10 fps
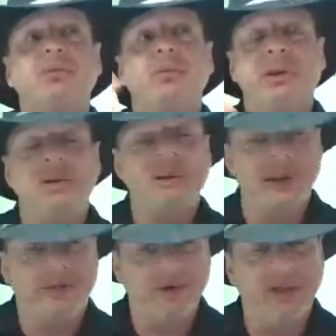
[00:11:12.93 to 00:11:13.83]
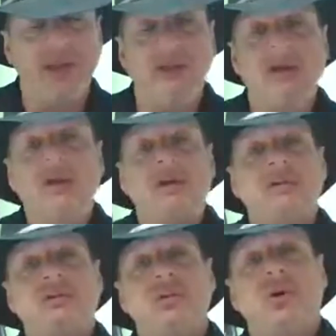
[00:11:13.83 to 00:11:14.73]
written differently.
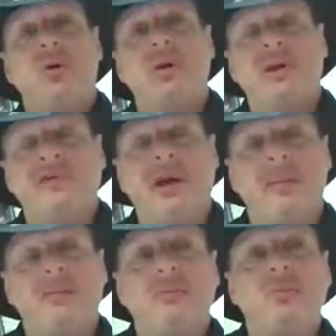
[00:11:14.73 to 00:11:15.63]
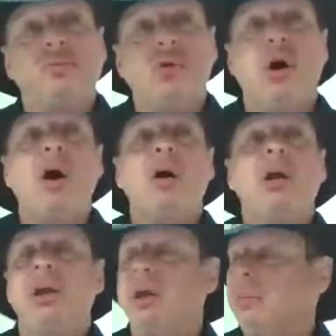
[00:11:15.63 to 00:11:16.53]
So if I'm wrong,